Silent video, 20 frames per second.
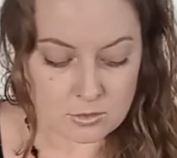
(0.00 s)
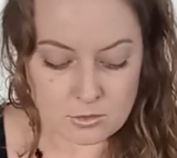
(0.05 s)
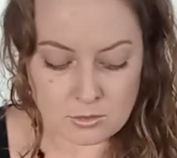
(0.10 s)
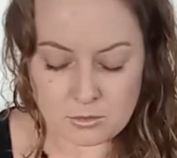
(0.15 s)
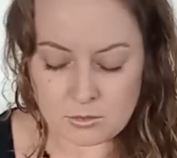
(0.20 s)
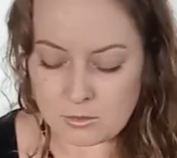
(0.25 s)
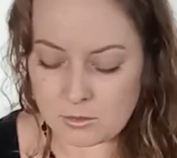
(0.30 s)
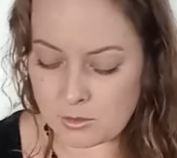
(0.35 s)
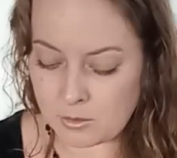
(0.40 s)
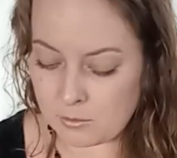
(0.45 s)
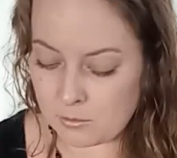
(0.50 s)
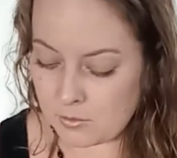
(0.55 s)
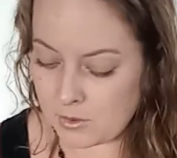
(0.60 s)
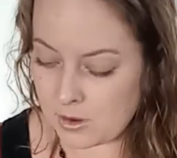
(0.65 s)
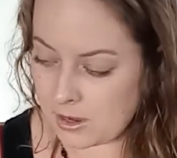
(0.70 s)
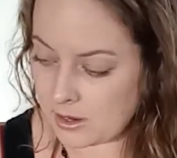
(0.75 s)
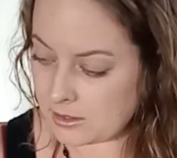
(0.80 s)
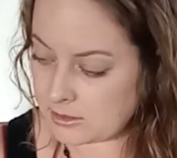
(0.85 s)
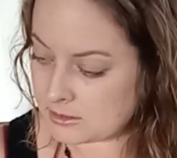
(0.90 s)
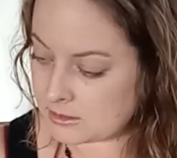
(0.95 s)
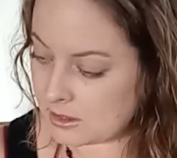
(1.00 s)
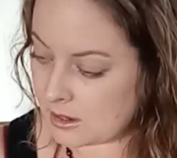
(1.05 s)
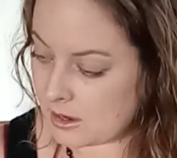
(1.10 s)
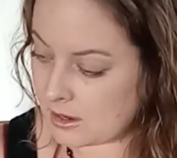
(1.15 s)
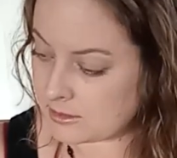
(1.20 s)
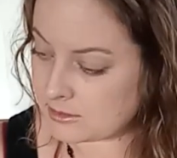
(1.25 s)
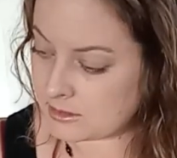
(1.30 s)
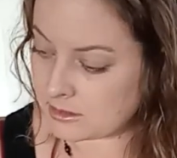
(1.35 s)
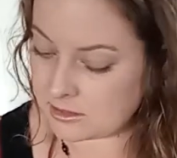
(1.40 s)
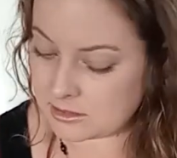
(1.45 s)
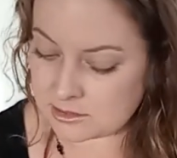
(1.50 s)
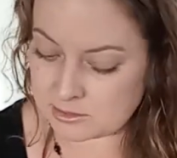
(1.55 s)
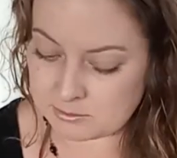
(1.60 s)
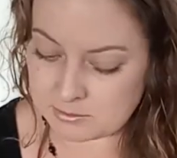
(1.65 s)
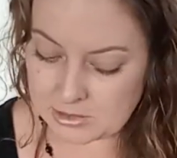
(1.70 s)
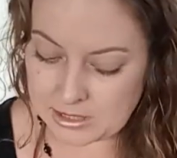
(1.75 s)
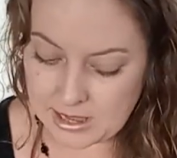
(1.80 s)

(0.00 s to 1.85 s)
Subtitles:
Who or what is causing this